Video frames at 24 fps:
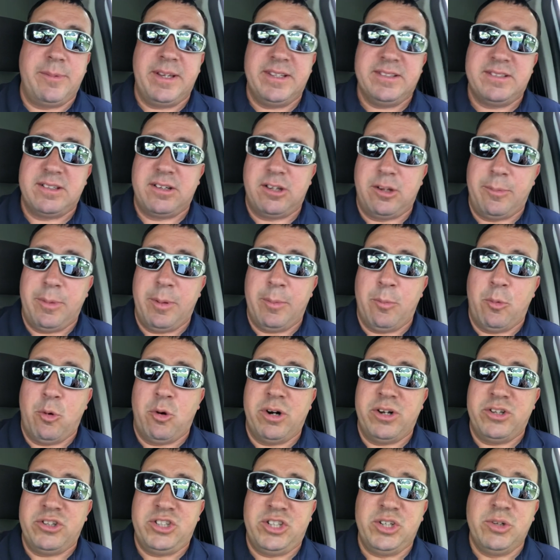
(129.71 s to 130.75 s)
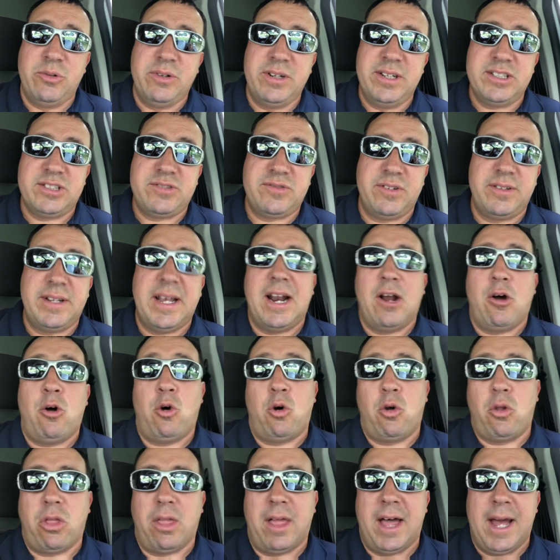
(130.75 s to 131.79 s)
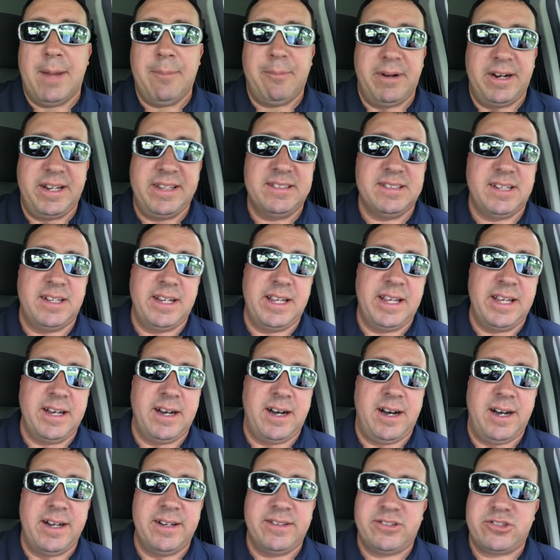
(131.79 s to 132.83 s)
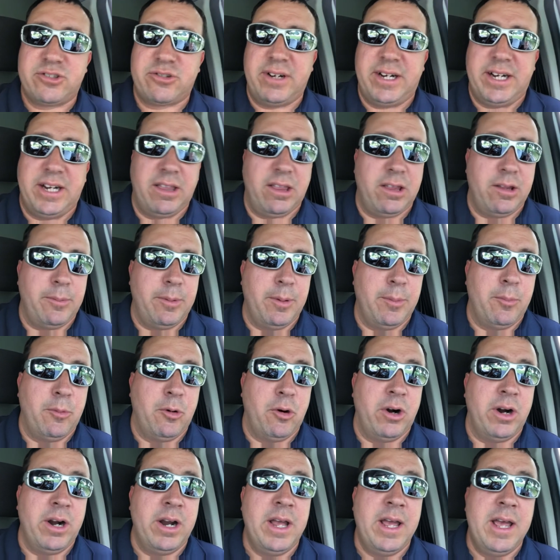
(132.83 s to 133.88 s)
He has a little bit more to do in this film. Not a whole lot, but he's on, on screen a little bit more.